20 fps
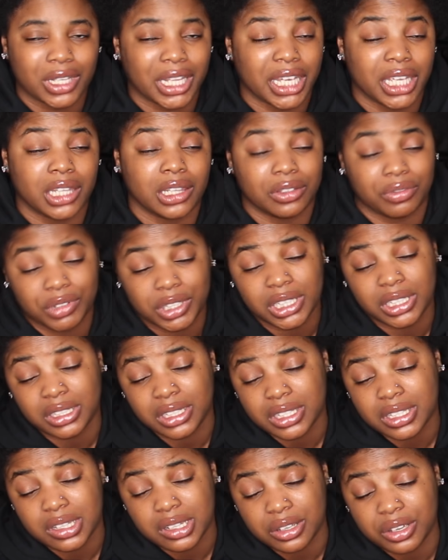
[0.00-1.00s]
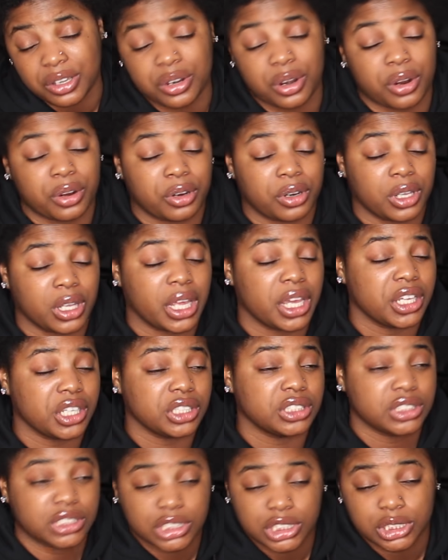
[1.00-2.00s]
Like, it really does look good on her.
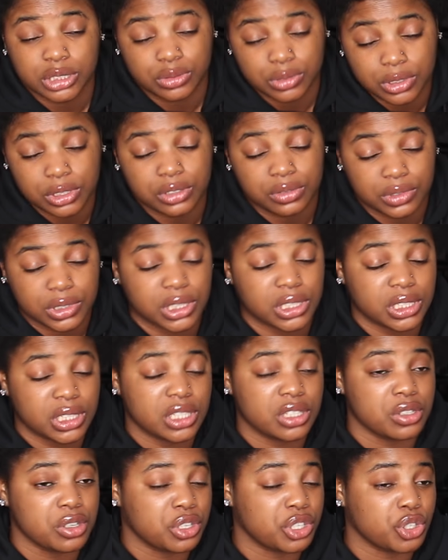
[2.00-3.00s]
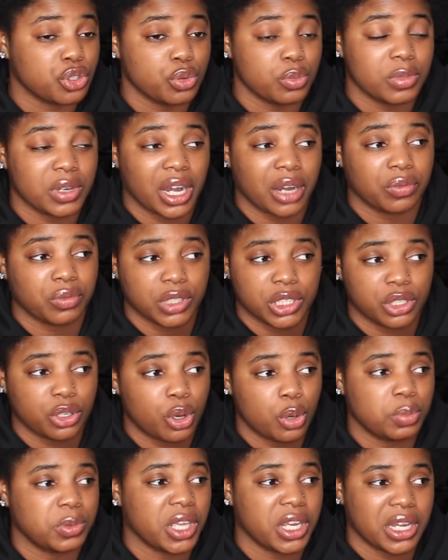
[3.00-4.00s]
Like, she really does look cute, but I really
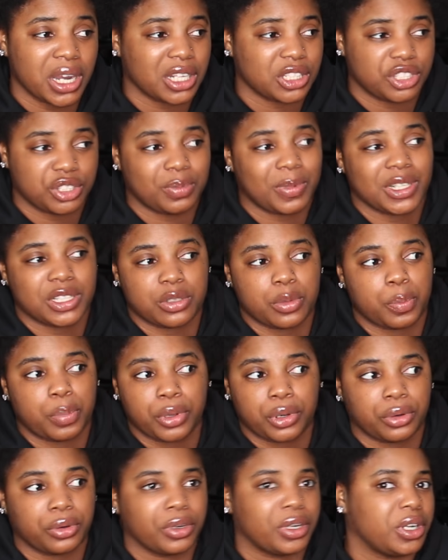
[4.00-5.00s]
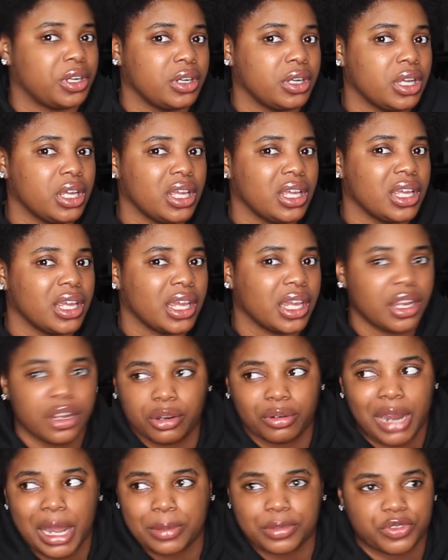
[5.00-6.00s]
hope they're not just about to put her in
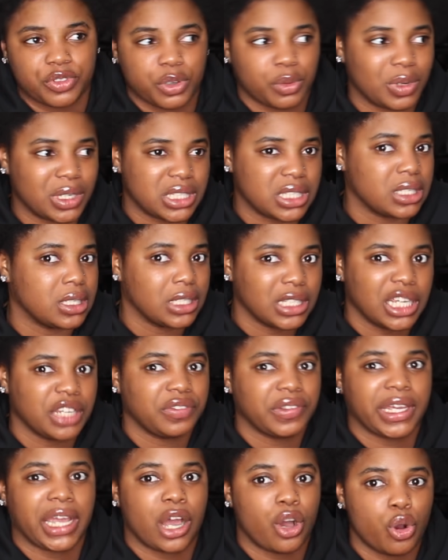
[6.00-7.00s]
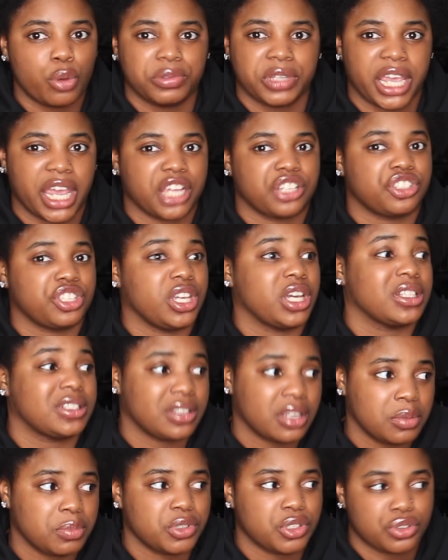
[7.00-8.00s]
hair wraps for the rest of her life. Like, I hope they actually
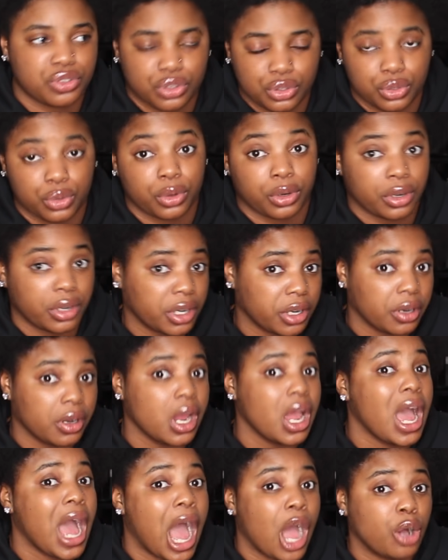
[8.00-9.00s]
attempt to do her hair.